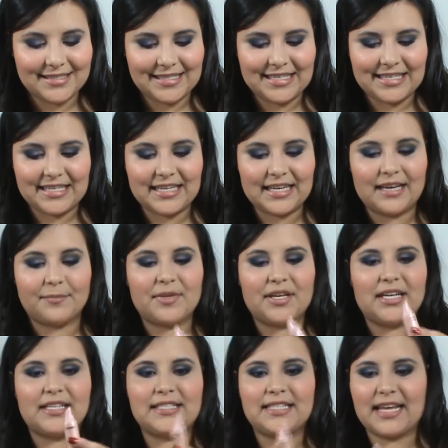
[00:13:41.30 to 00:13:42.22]
D, I'm
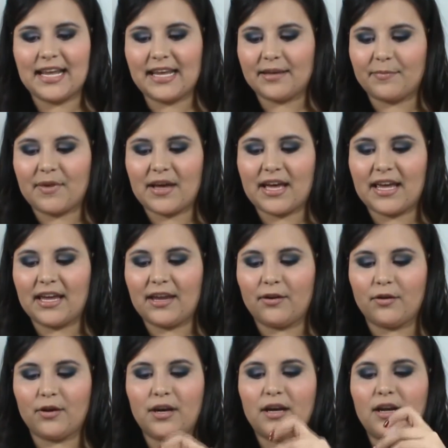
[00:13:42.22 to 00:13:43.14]
going to take
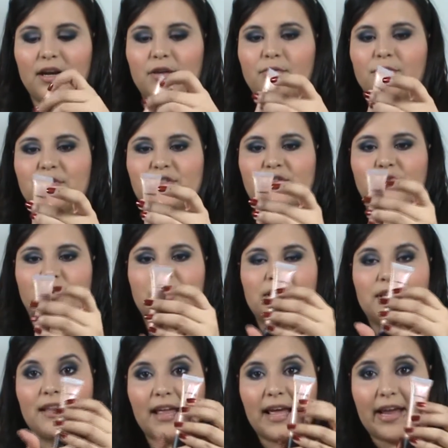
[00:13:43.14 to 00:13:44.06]
my
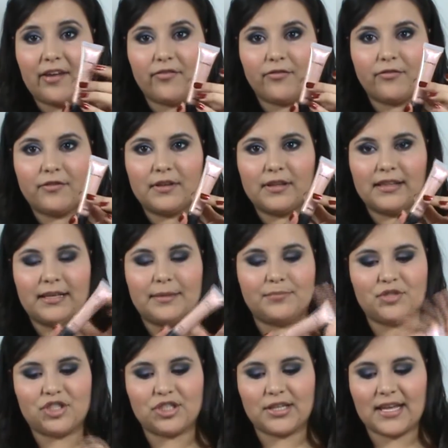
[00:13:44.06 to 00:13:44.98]
Resort Life Lip
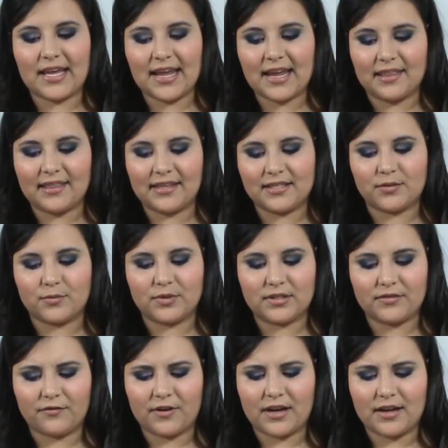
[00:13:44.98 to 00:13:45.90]
Gelée. This
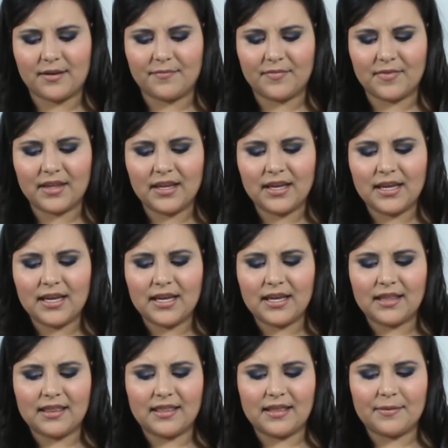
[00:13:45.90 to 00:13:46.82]
was from
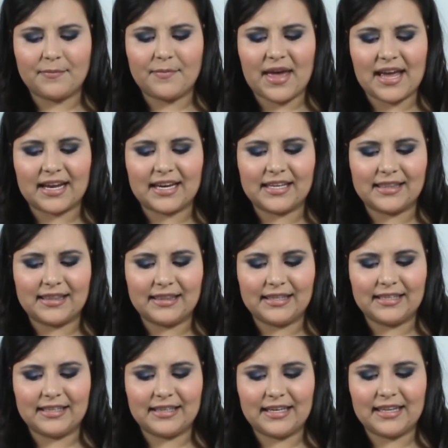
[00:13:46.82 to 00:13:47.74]
the Mac
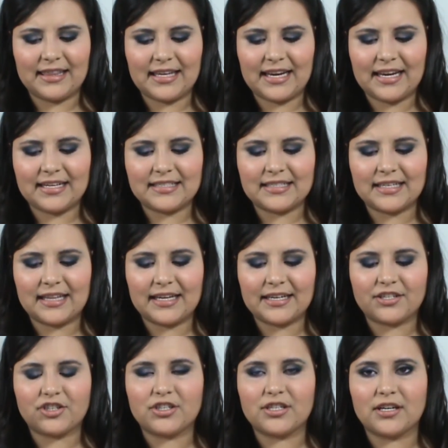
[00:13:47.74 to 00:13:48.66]
and Lilyland
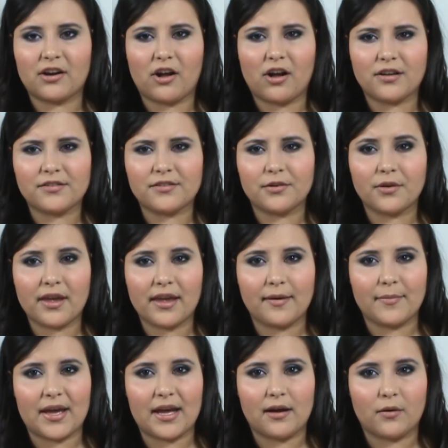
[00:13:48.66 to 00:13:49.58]
collection. It also
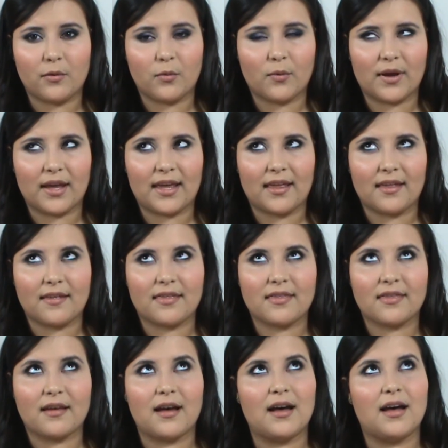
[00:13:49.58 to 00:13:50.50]
came out
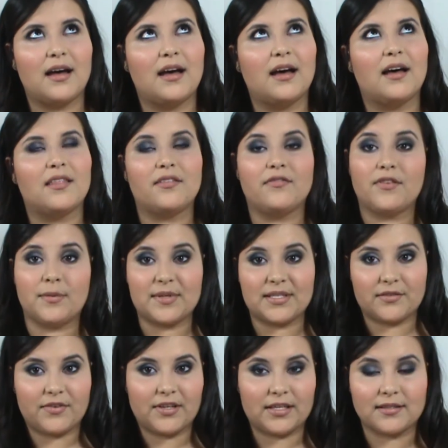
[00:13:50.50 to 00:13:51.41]
with the
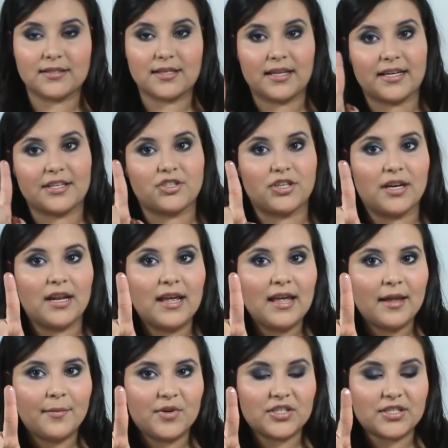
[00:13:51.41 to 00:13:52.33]
Minimalist Villains collection.
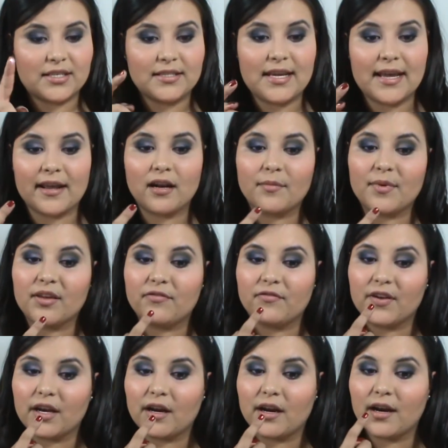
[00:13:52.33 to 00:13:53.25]
I'm just going to take it on my
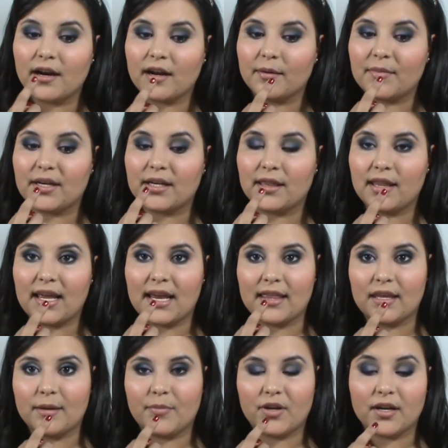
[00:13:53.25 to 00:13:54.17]
finger and I'm going to
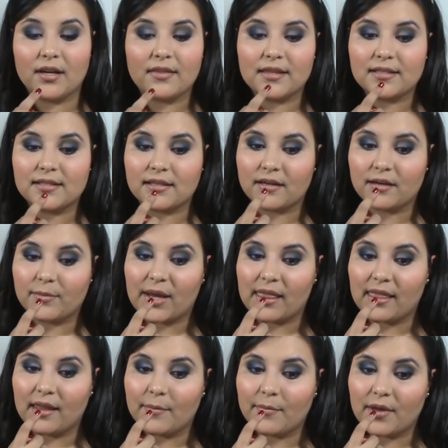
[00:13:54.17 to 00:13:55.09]
lightly put it in the center of
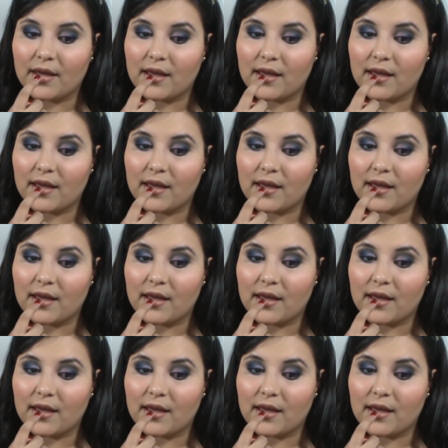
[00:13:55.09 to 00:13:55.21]
my lip.